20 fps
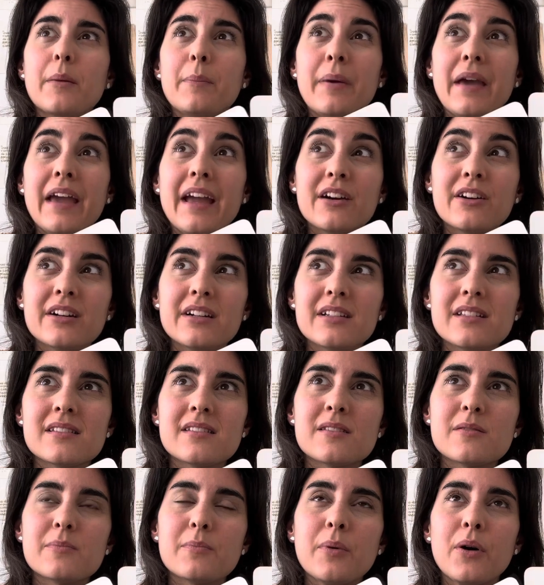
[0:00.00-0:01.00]

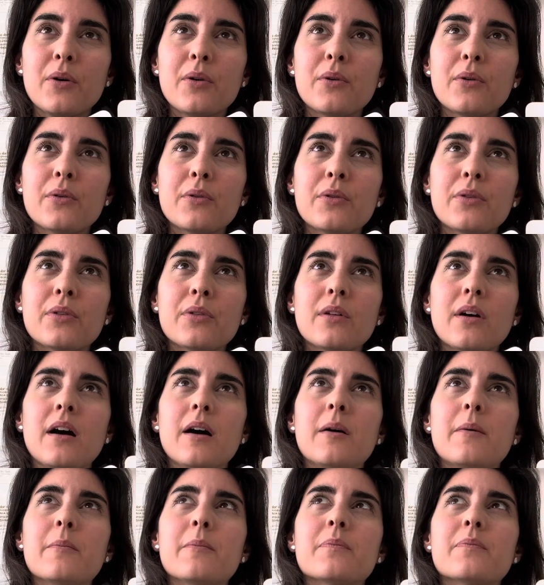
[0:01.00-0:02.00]
parents, both
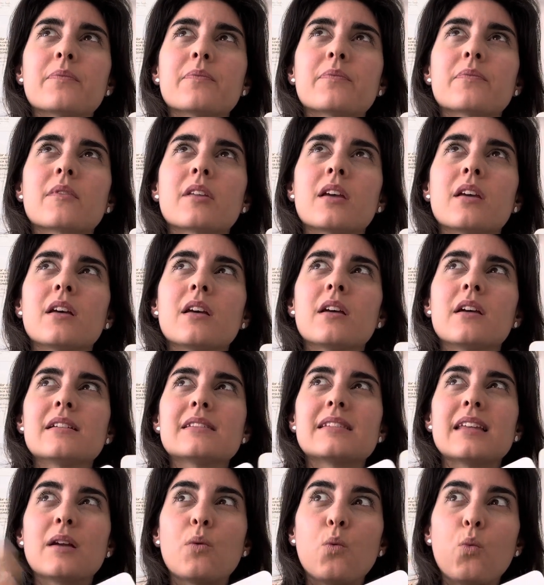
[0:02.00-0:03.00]

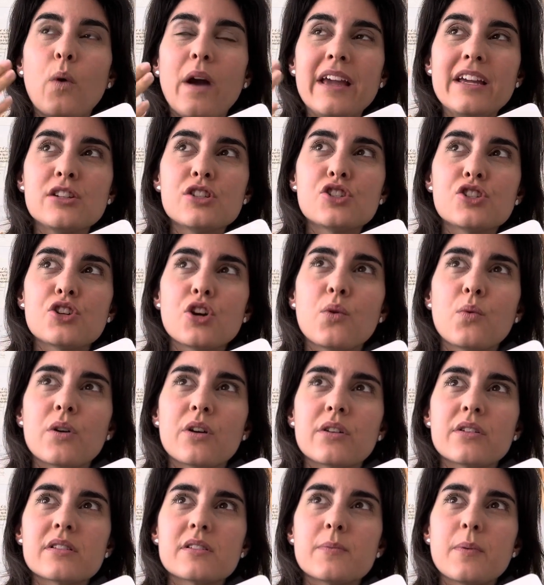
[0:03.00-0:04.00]
it's like way
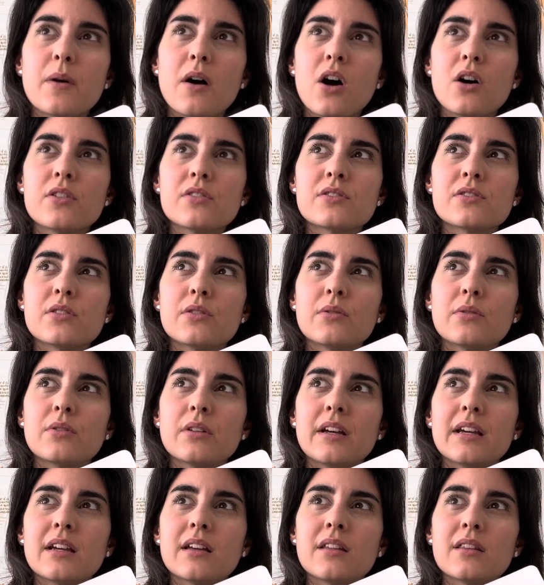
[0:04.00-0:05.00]
showers, but also
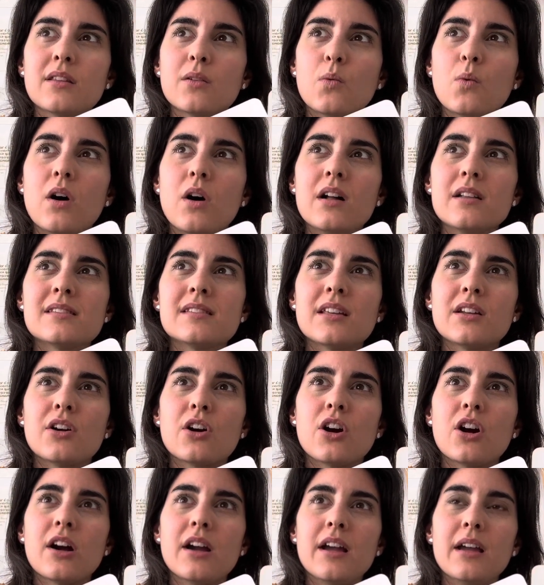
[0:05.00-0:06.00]
like the ones that
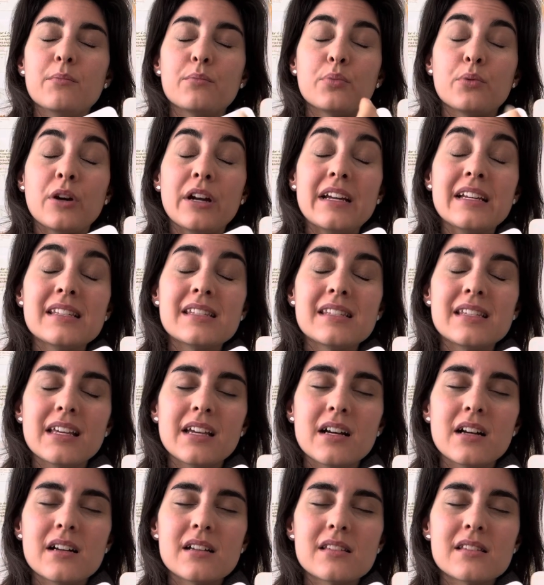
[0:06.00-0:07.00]
are
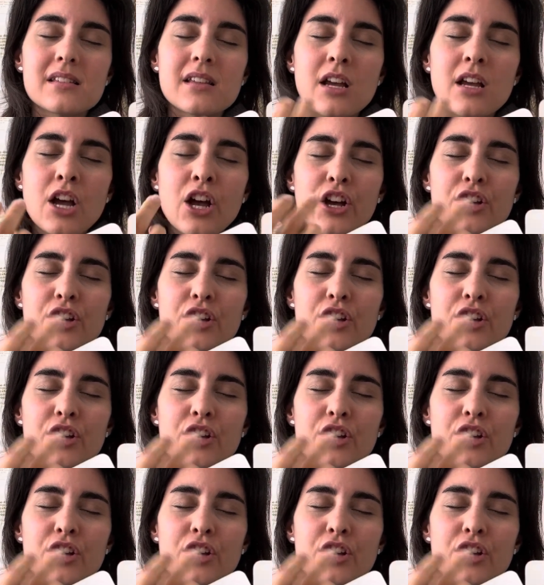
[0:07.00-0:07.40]
embracing us.